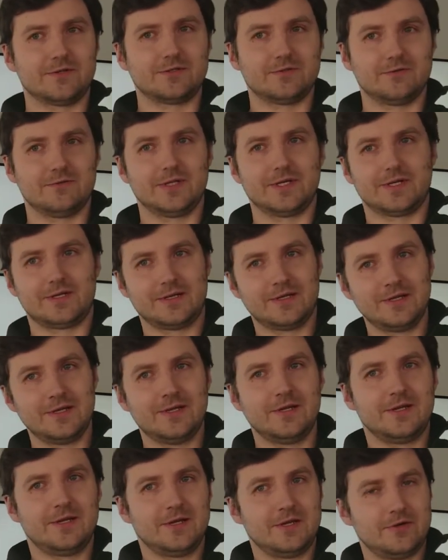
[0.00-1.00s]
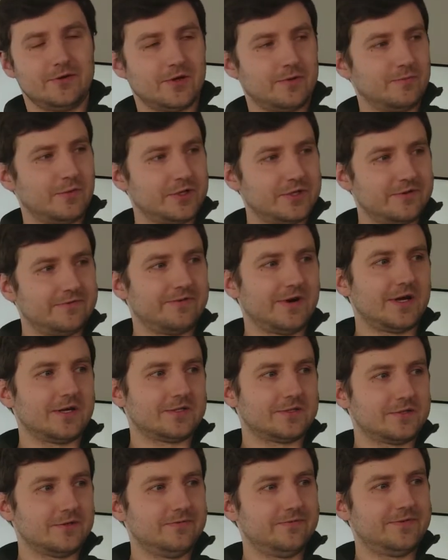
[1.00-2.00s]
So like you're modifying
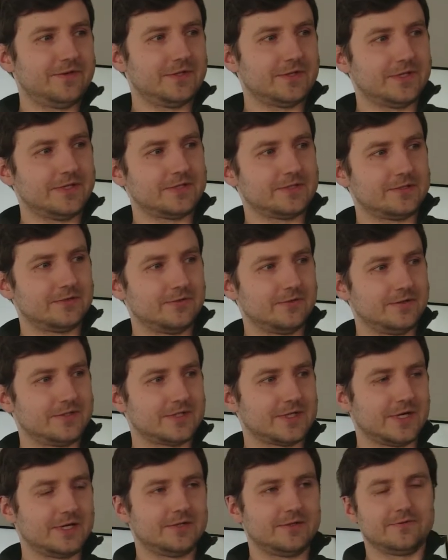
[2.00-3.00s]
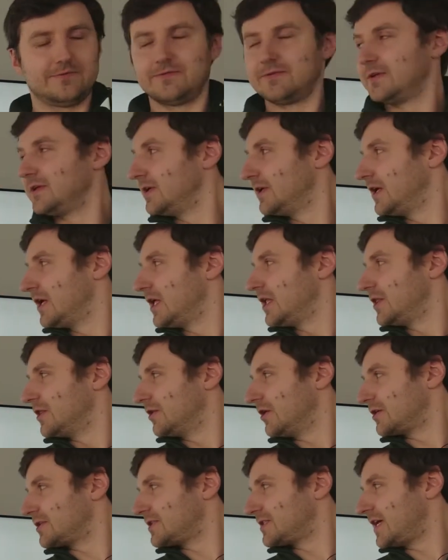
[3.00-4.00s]
something, like, so it's kind of
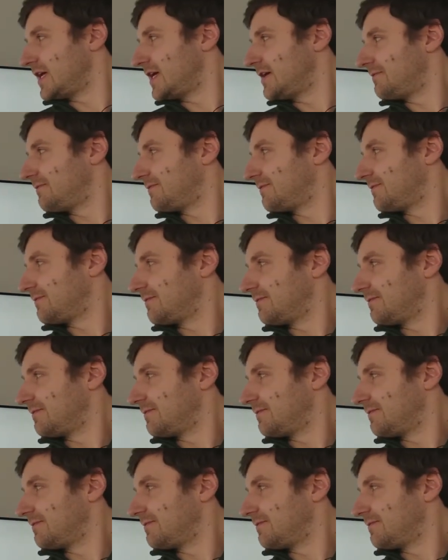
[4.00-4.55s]
not safe.